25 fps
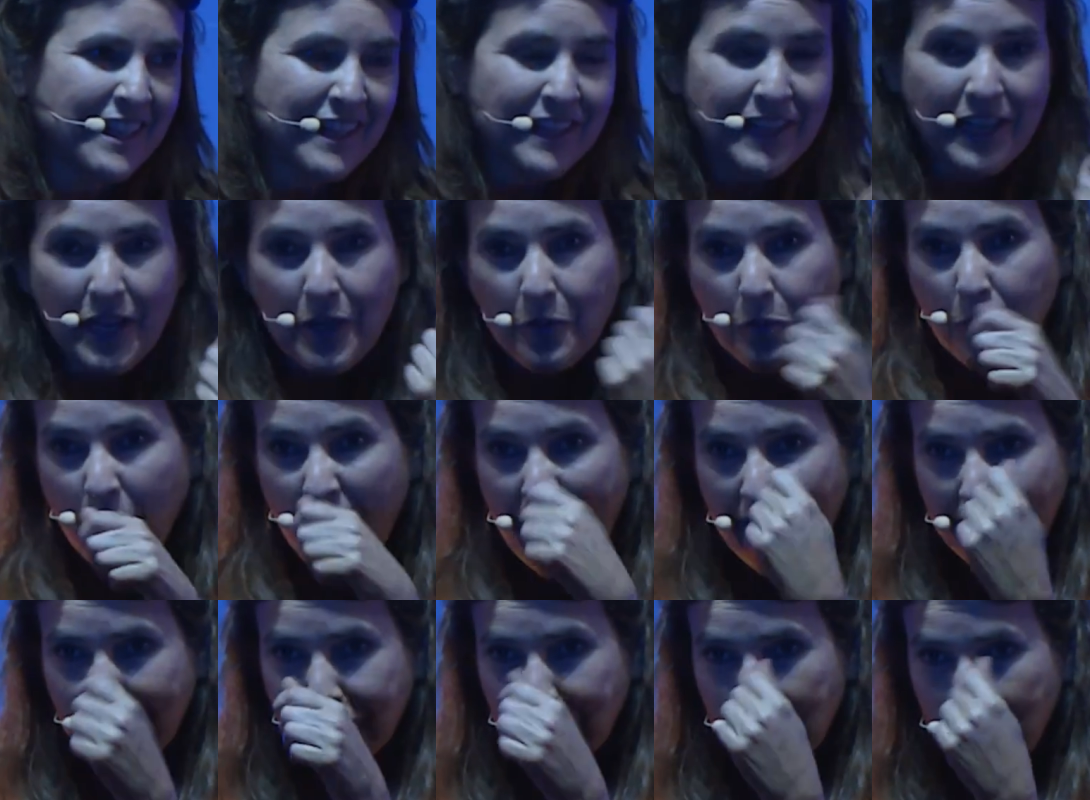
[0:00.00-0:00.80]
I
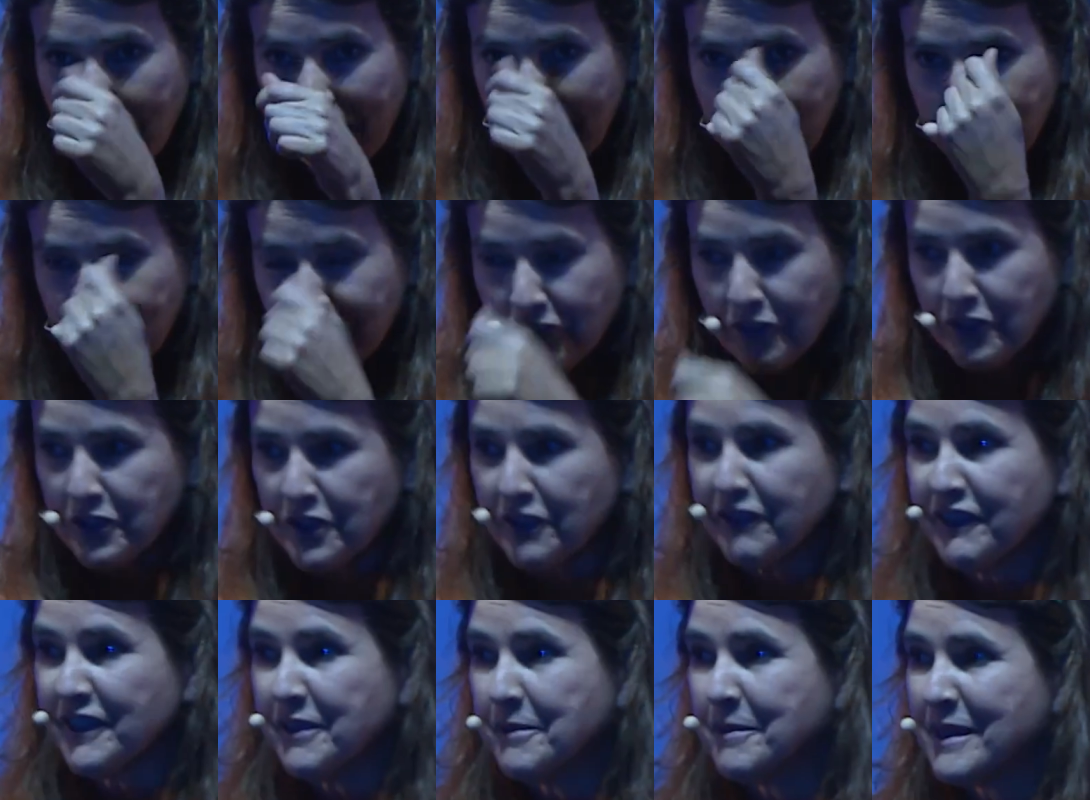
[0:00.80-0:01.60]
wagged the pen in front
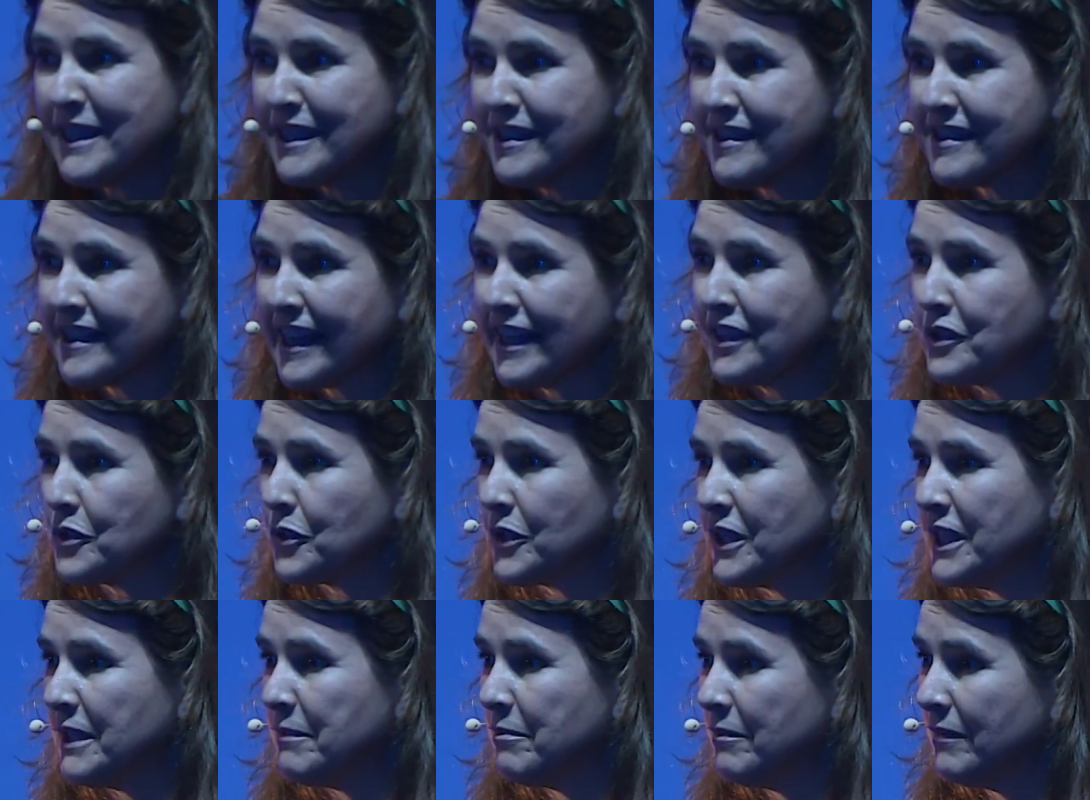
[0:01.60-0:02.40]
of him and said to
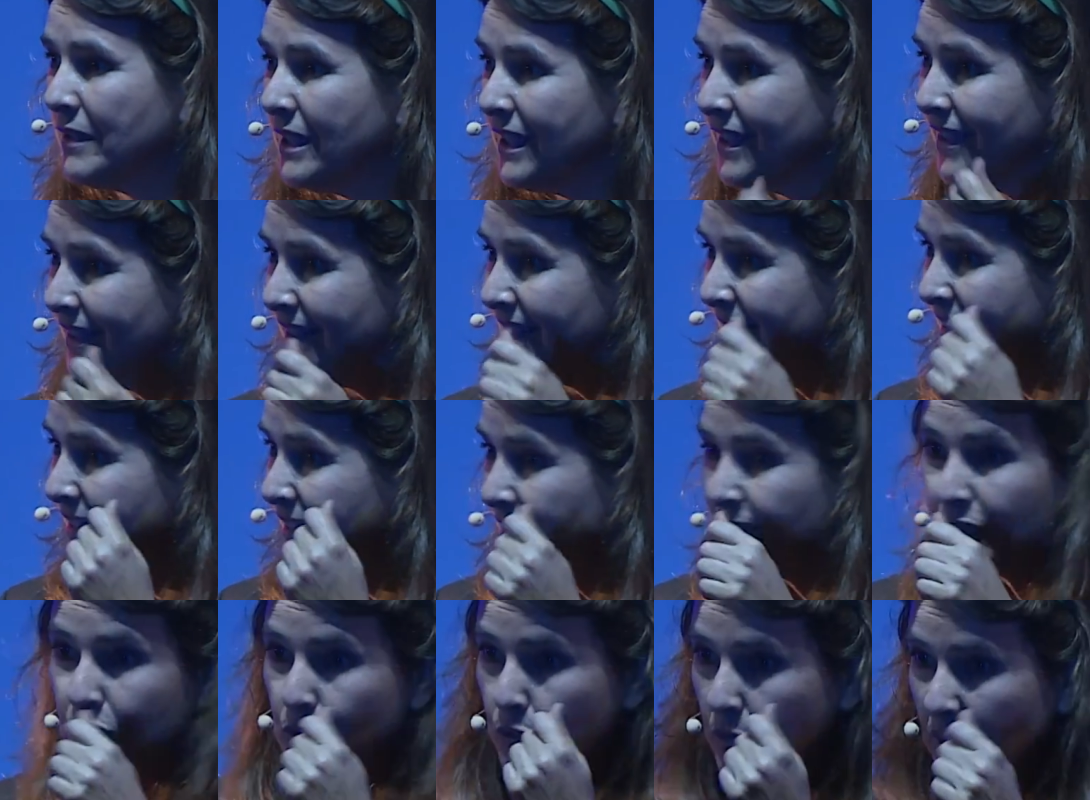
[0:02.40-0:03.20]
him,
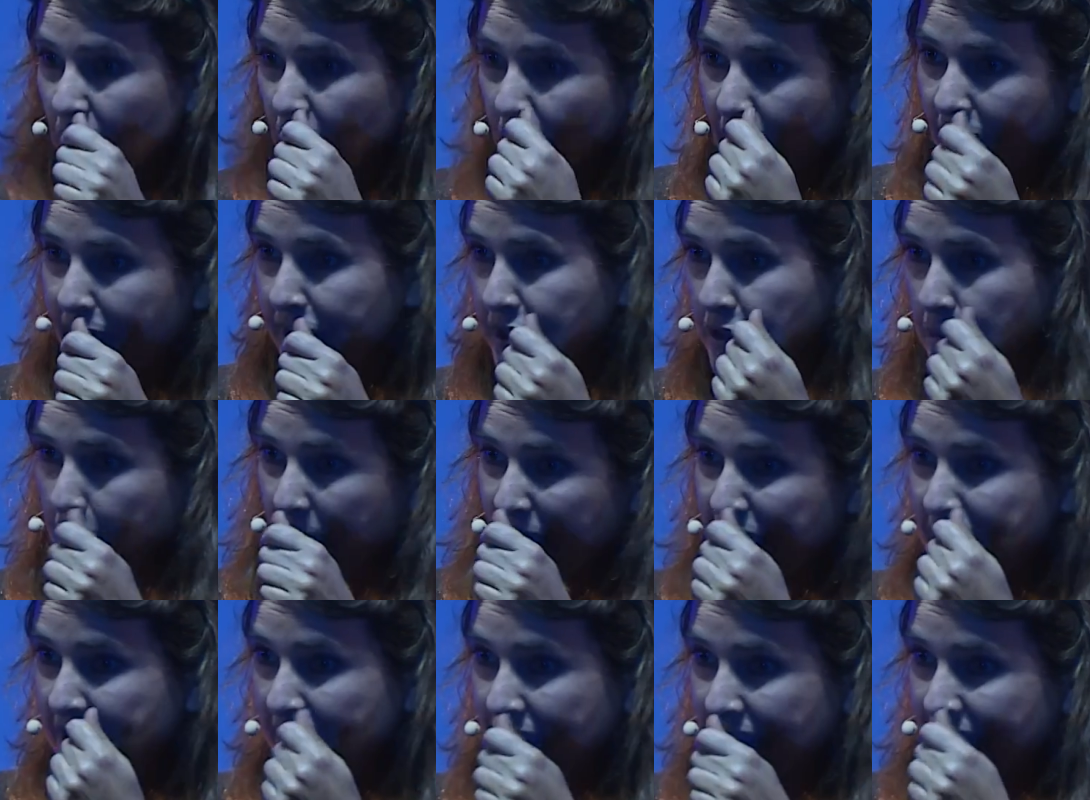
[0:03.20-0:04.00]
"This one writes
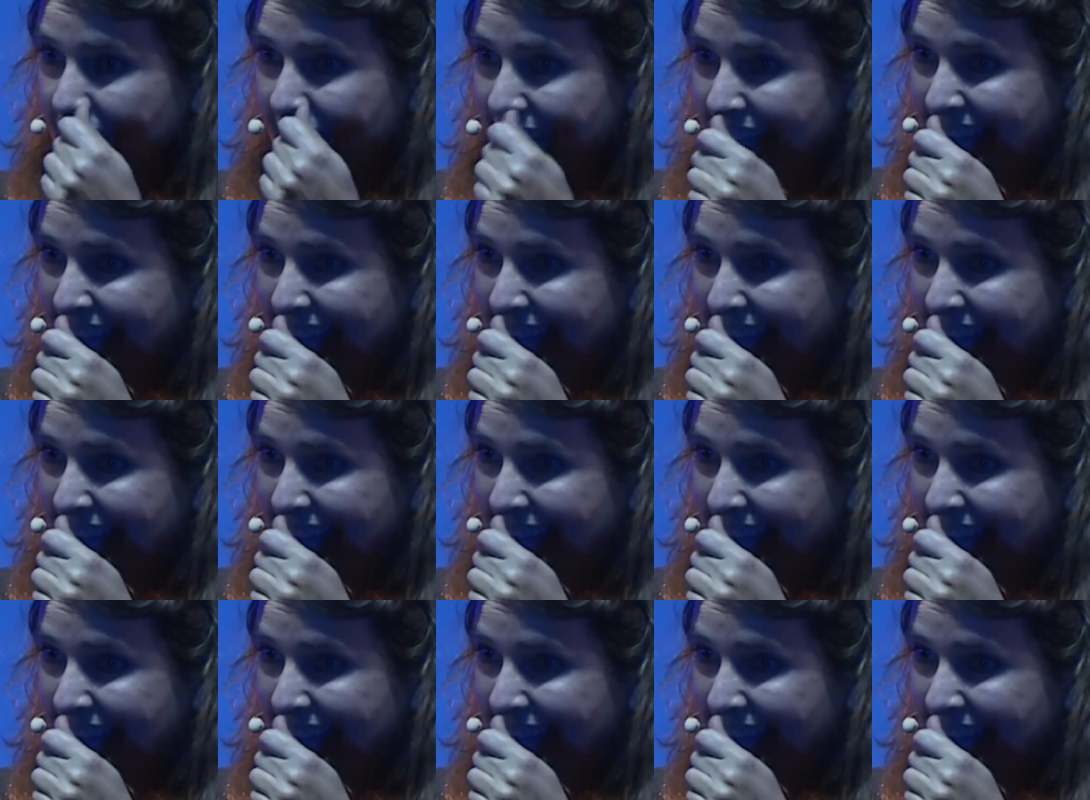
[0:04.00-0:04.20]
better."